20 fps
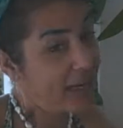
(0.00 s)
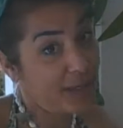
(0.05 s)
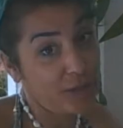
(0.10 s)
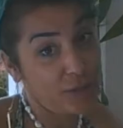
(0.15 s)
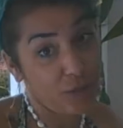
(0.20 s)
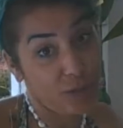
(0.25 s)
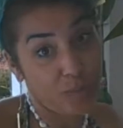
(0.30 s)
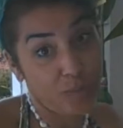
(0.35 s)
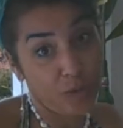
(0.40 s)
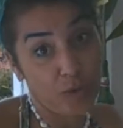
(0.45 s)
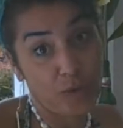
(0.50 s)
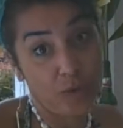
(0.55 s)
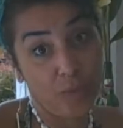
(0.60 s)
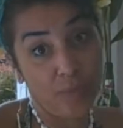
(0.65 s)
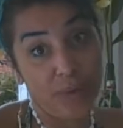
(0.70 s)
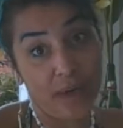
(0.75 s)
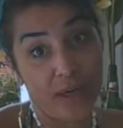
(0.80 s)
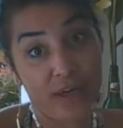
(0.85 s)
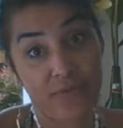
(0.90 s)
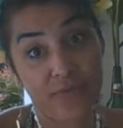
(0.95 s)
I use blue
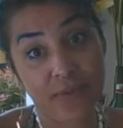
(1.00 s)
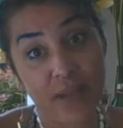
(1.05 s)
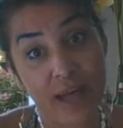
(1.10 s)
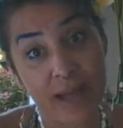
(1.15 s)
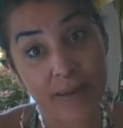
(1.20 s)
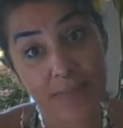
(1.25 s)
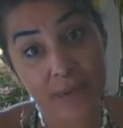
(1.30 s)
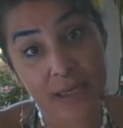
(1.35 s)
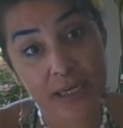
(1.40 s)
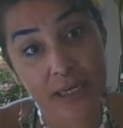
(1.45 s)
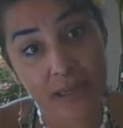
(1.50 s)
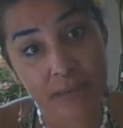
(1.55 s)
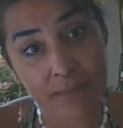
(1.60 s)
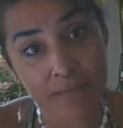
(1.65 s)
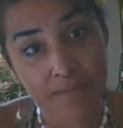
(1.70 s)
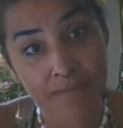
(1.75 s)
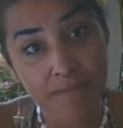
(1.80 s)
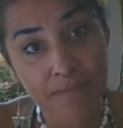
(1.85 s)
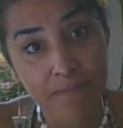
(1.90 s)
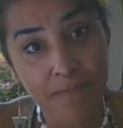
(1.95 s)
butterfly pea.
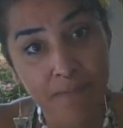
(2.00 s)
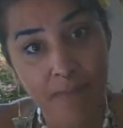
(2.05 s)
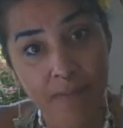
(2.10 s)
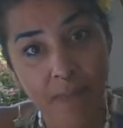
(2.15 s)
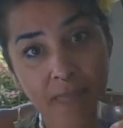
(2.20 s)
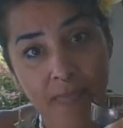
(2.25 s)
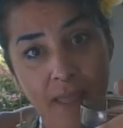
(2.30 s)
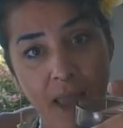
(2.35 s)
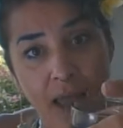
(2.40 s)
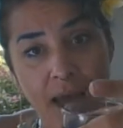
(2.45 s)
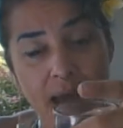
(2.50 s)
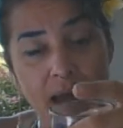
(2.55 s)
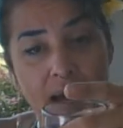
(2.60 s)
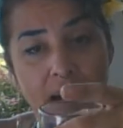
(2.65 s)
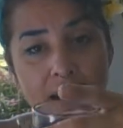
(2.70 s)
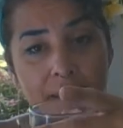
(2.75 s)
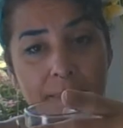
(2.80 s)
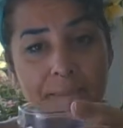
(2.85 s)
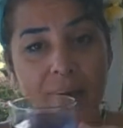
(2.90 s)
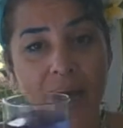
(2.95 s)

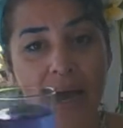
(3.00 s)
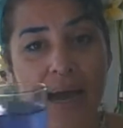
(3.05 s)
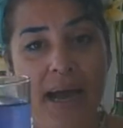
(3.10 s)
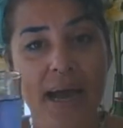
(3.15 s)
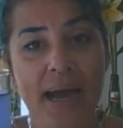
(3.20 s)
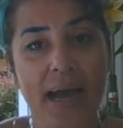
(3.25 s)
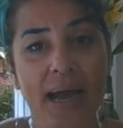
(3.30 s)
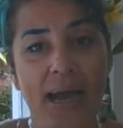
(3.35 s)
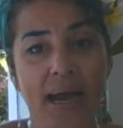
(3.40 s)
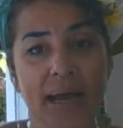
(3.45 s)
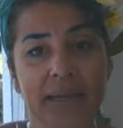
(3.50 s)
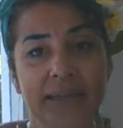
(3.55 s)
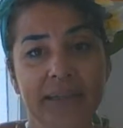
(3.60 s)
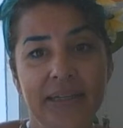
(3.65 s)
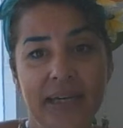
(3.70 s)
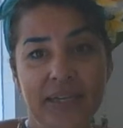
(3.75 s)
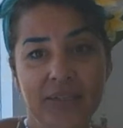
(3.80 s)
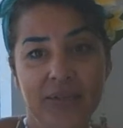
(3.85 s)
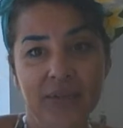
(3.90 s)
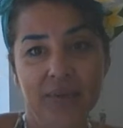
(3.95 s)
And
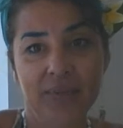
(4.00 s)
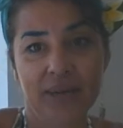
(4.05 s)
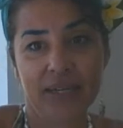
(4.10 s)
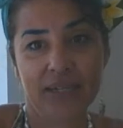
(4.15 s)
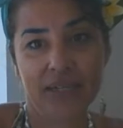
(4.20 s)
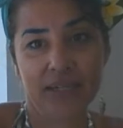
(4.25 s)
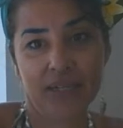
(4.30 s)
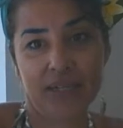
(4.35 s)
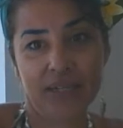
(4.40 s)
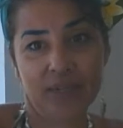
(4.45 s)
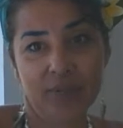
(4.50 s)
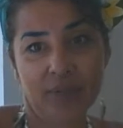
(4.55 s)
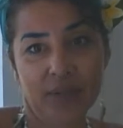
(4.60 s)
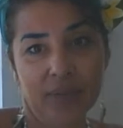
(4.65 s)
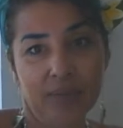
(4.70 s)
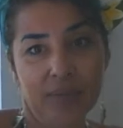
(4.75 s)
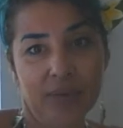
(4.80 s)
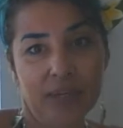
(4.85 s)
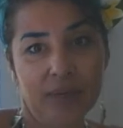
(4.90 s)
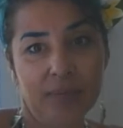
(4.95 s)
that's what makes it this really
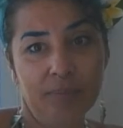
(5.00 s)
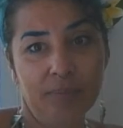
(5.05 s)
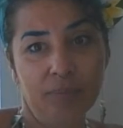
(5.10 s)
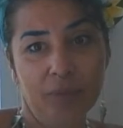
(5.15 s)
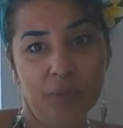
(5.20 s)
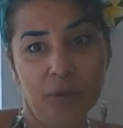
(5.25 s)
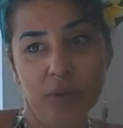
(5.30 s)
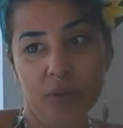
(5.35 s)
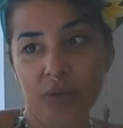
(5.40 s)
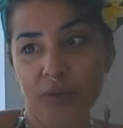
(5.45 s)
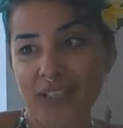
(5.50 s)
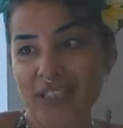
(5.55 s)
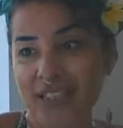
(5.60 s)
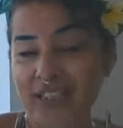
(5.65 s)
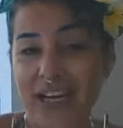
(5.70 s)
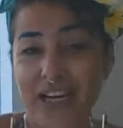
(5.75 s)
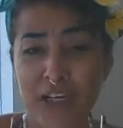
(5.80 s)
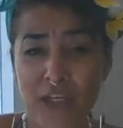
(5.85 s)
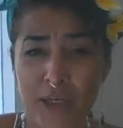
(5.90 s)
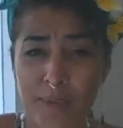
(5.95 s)
pretty blue. This is
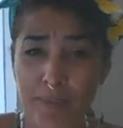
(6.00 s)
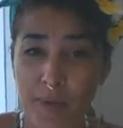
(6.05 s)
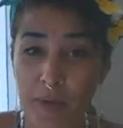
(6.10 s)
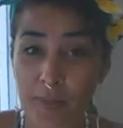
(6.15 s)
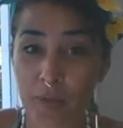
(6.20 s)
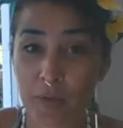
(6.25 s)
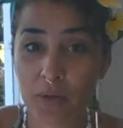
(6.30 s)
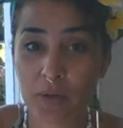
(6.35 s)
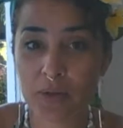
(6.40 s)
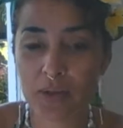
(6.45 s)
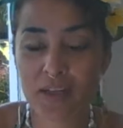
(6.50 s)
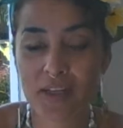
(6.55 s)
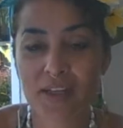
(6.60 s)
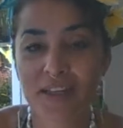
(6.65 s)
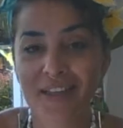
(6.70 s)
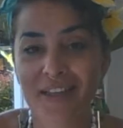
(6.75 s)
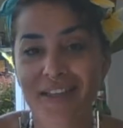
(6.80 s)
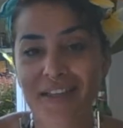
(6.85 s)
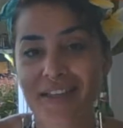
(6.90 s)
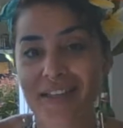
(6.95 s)
actually purple
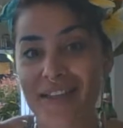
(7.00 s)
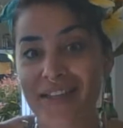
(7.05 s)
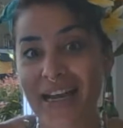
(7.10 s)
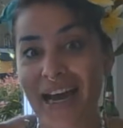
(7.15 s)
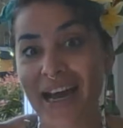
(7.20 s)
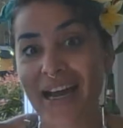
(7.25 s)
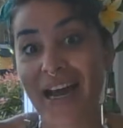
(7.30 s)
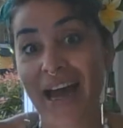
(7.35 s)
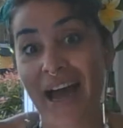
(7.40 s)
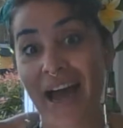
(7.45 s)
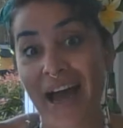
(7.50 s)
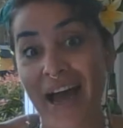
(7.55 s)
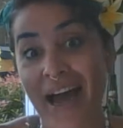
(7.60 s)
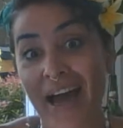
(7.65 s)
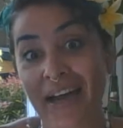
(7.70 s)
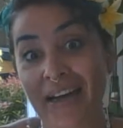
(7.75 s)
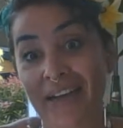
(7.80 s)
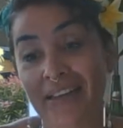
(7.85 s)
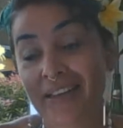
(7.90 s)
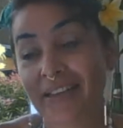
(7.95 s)
because I
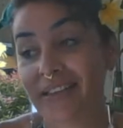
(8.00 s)
add